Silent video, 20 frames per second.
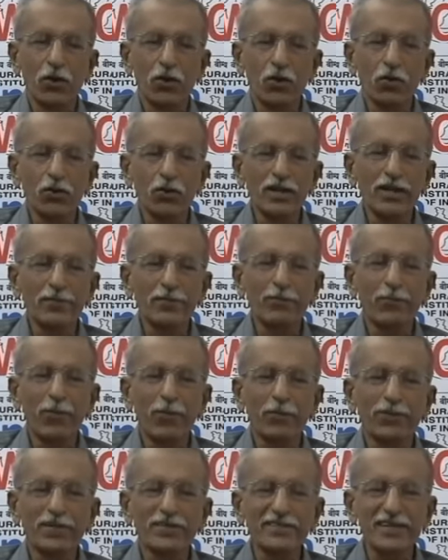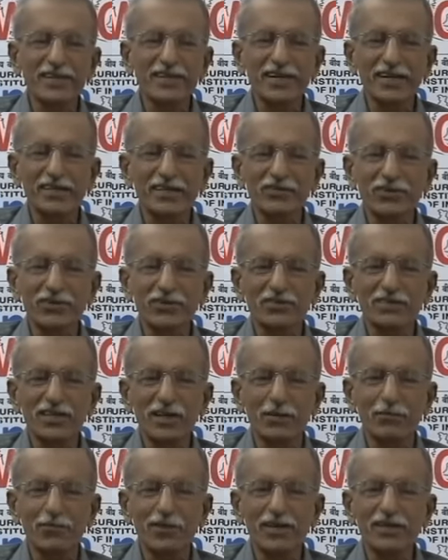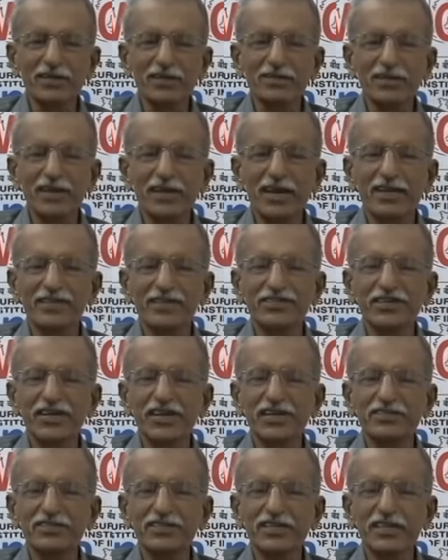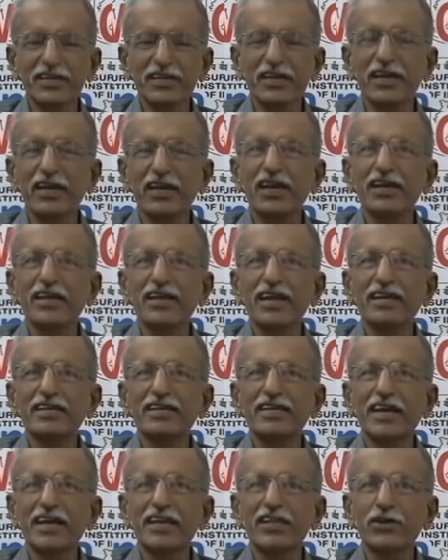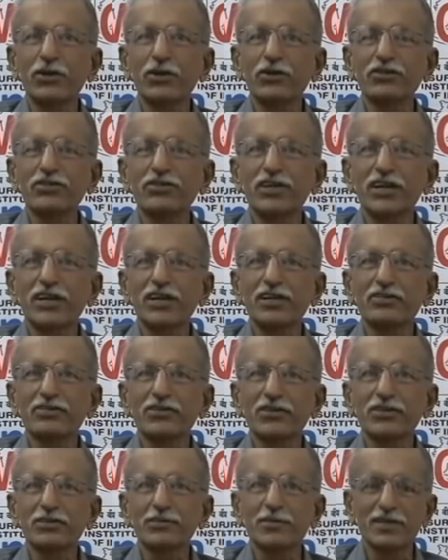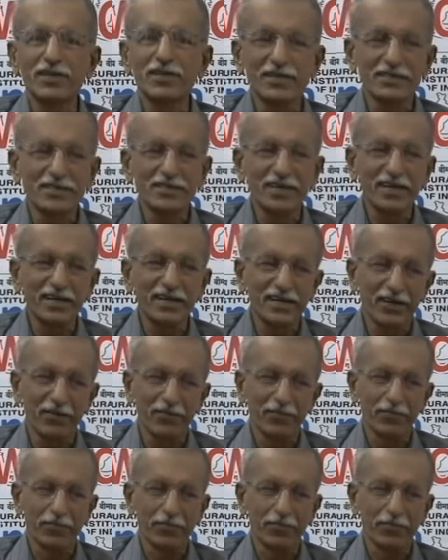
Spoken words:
Only public sector insurance companies and GIC can carry on general insurance business in India.